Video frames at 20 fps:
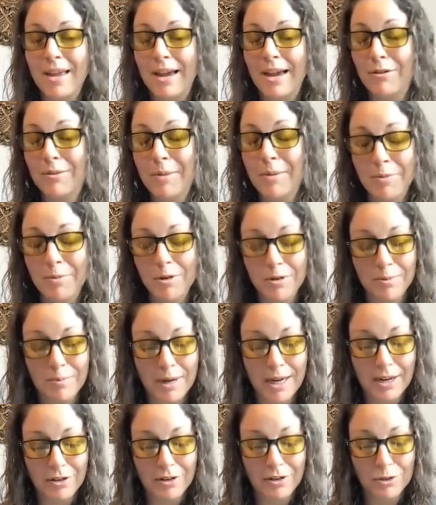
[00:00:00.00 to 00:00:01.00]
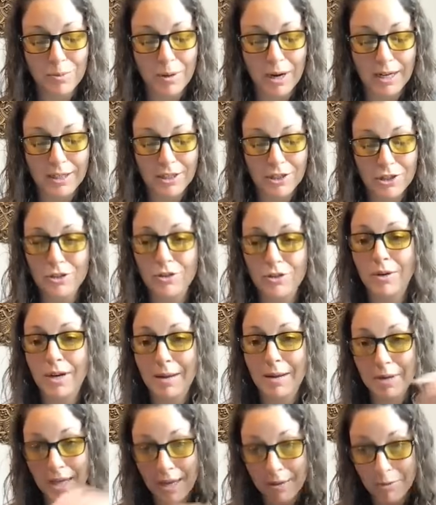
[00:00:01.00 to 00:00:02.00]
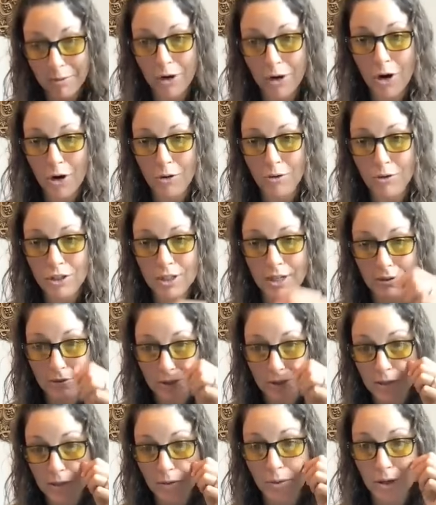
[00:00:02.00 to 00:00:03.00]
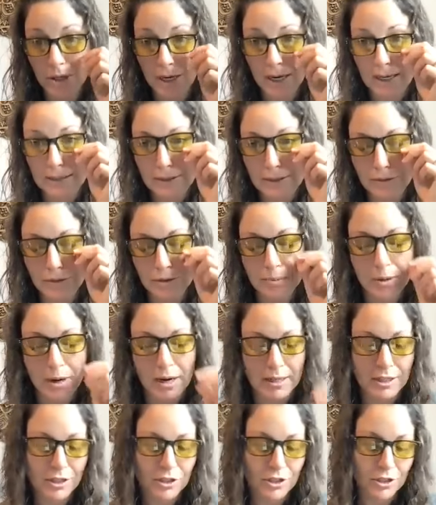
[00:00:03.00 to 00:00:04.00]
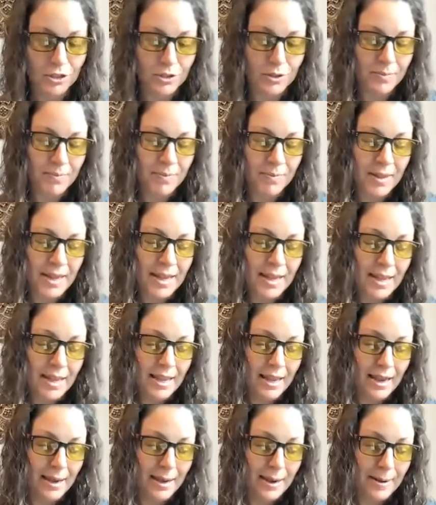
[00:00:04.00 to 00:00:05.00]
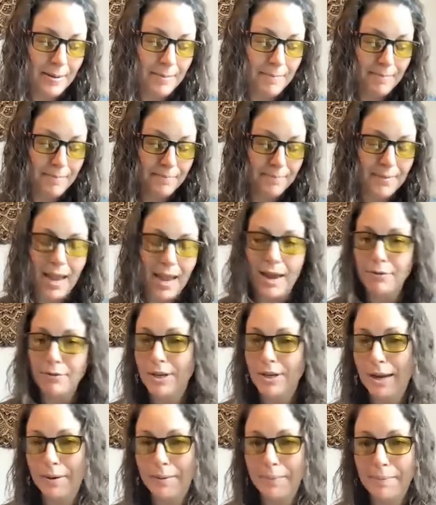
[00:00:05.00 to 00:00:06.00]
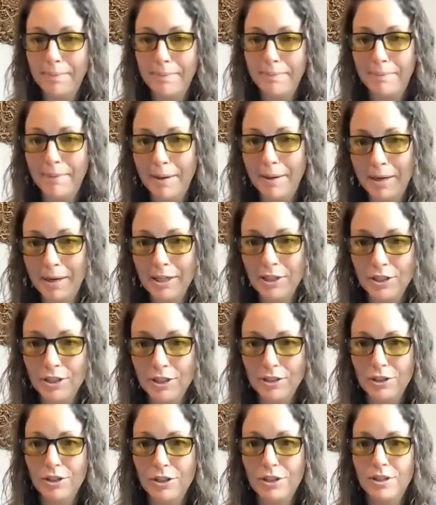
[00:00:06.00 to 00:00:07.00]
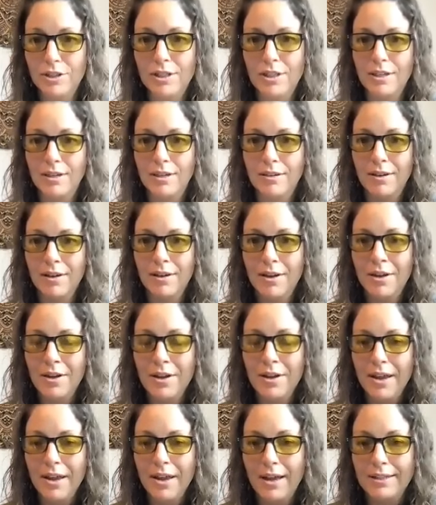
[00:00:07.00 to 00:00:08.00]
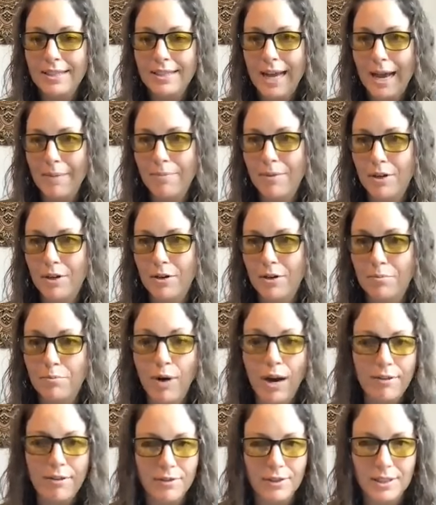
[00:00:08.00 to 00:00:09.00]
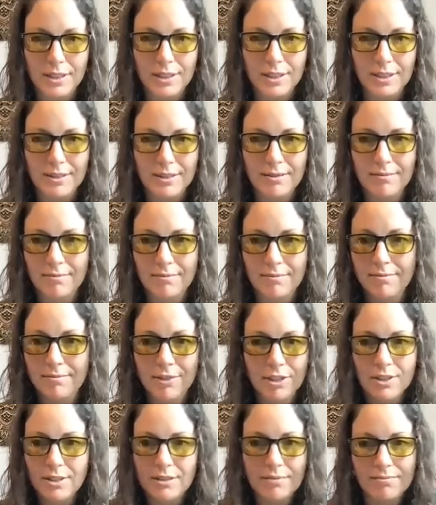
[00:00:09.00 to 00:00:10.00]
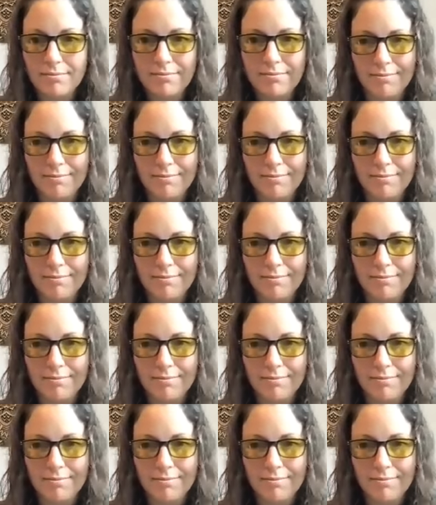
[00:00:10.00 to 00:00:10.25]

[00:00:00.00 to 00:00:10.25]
I remember being a nurse practitioner when I became a coach and I was still working as a nurse practitioner. Um, I would help my patient just to adapt their breakfast, just